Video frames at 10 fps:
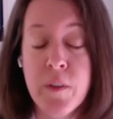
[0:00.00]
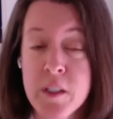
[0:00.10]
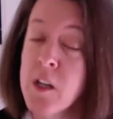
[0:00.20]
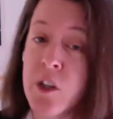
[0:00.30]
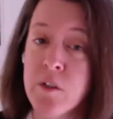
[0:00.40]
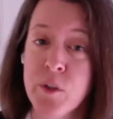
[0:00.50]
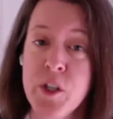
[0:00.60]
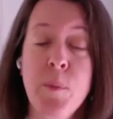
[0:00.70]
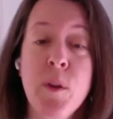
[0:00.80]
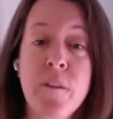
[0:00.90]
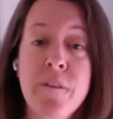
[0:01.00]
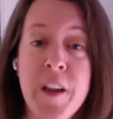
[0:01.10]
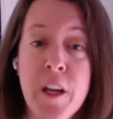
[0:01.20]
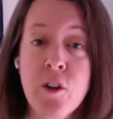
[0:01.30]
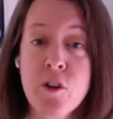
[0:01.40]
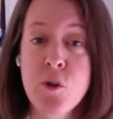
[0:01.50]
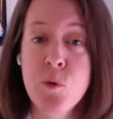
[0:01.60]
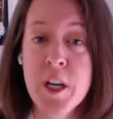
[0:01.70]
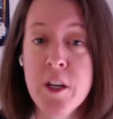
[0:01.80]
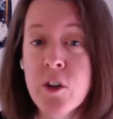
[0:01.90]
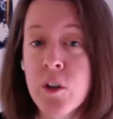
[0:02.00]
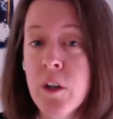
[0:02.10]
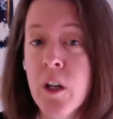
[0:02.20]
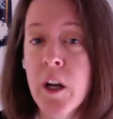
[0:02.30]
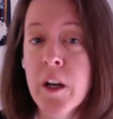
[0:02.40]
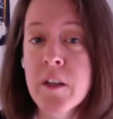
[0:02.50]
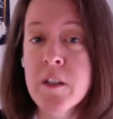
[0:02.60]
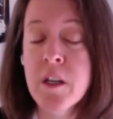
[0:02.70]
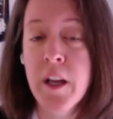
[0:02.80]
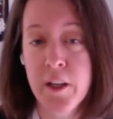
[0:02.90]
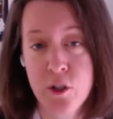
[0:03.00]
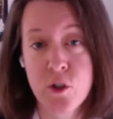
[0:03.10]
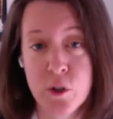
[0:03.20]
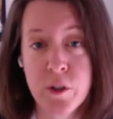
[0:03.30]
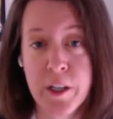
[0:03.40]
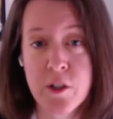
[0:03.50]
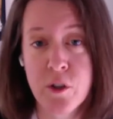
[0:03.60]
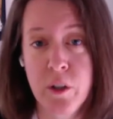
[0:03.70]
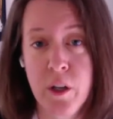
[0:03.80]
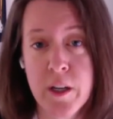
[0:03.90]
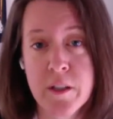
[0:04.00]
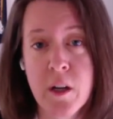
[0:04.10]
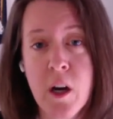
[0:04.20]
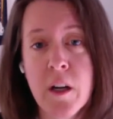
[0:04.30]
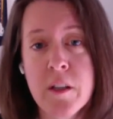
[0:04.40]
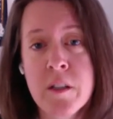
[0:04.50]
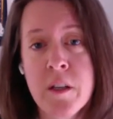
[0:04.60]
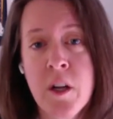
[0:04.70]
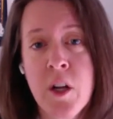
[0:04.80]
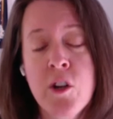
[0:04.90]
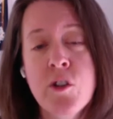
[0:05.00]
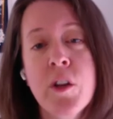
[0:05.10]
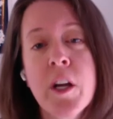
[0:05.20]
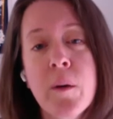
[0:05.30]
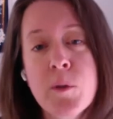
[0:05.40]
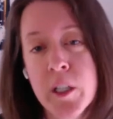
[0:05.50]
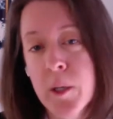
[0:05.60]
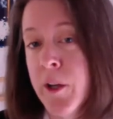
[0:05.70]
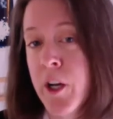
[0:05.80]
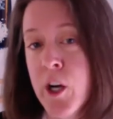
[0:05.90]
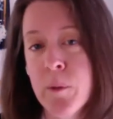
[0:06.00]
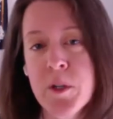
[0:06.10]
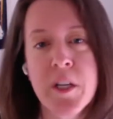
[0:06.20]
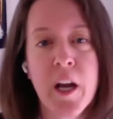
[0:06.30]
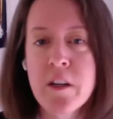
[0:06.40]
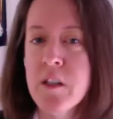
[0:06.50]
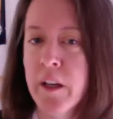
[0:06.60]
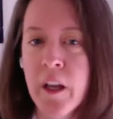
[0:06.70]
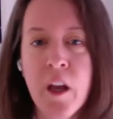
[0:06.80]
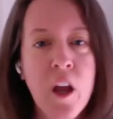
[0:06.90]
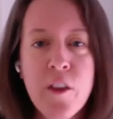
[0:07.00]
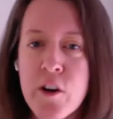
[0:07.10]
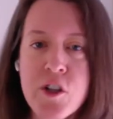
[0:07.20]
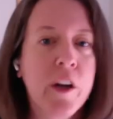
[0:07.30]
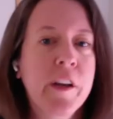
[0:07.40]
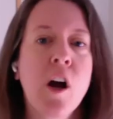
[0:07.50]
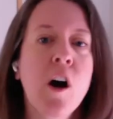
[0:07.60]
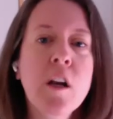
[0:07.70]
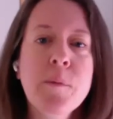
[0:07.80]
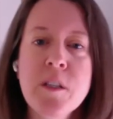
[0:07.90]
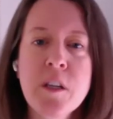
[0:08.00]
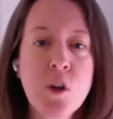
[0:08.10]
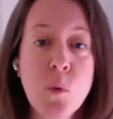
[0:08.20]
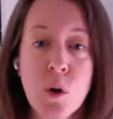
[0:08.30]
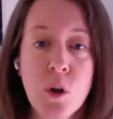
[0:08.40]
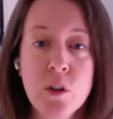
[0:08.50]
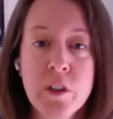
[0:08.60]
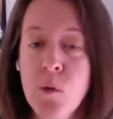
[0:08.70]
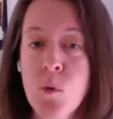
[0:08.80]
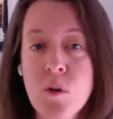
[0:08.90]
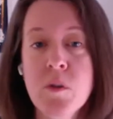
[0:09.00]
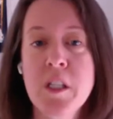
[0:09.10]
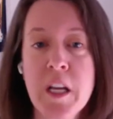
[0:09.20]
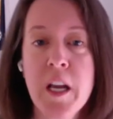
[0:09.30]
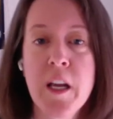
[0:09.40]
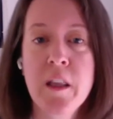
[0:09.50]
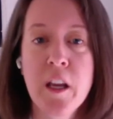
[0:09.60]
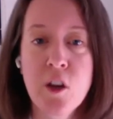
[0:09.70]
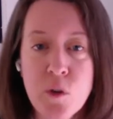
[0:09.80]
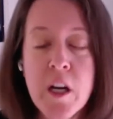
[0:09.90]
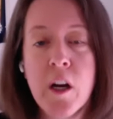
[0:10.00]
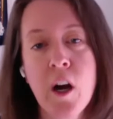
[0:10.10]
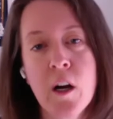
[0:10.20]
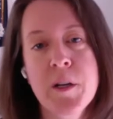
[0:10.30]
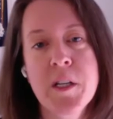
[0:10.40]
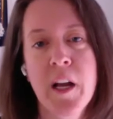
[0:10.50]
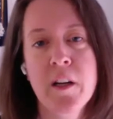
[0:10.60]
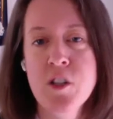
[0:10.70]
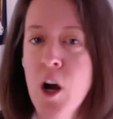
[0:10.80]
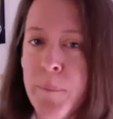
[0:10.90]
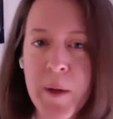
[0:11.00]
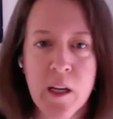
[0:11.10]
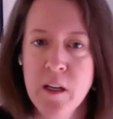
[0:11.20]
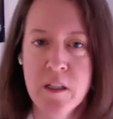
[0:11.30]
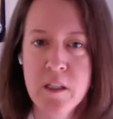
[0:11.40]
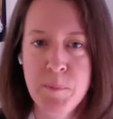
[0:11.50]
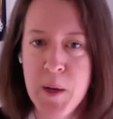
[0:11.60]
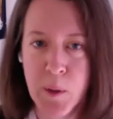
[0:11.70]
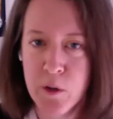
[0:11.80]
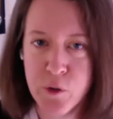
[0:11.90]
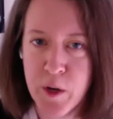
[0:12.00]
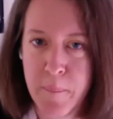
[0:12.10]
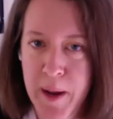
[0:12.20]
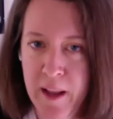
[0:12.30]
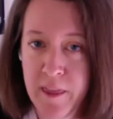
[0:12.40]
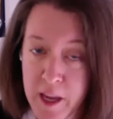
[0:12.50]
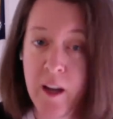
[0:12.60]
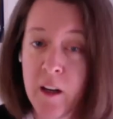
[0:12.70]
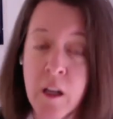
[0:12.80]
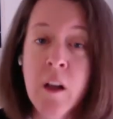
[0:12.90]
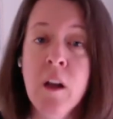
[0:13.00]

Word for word: such as, for example, the failure to internalize ex- certain externalized costs. So there I'm talking about a carbon tax. Like mm. there's not an economist in the world that won't say that you need a carbon tax, not because people are doing a bad thing,